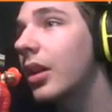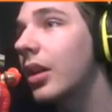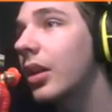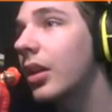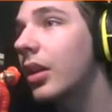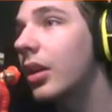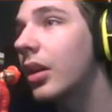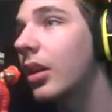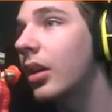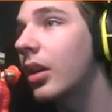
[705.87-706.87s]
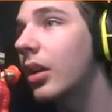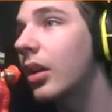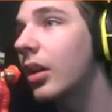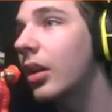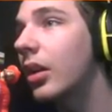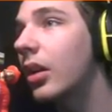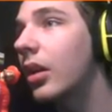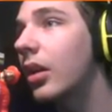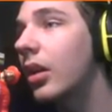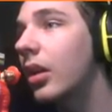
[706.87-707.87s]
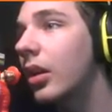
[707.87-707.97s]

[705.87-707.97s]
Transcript: (silence)